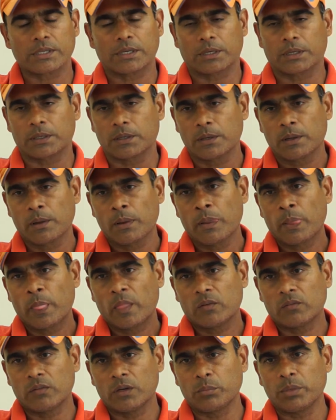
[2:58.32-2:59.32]
taken,
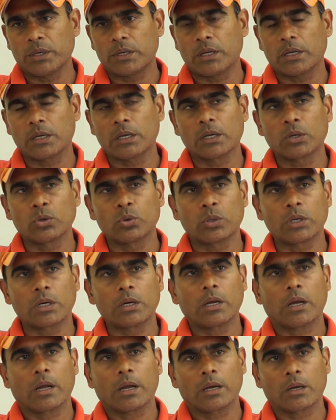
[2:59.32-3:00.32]
will be taking
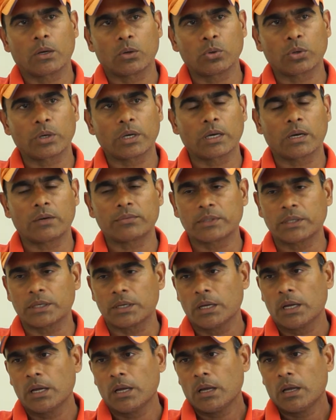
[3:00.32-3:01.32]
over and looking after.
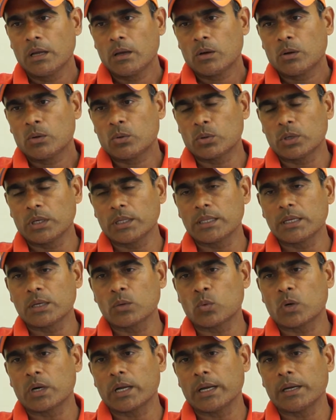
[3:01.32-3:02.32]
Only
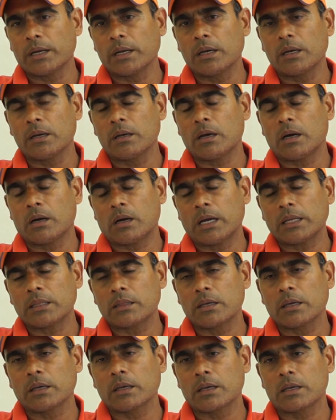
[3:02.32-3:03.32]
thing what I need,
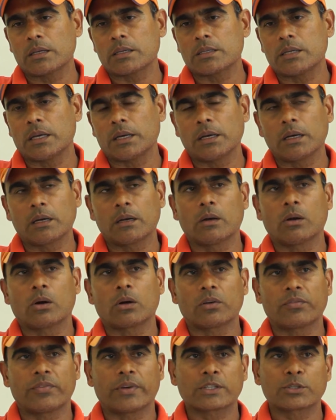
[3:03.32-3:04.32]
I think, is they need a lot of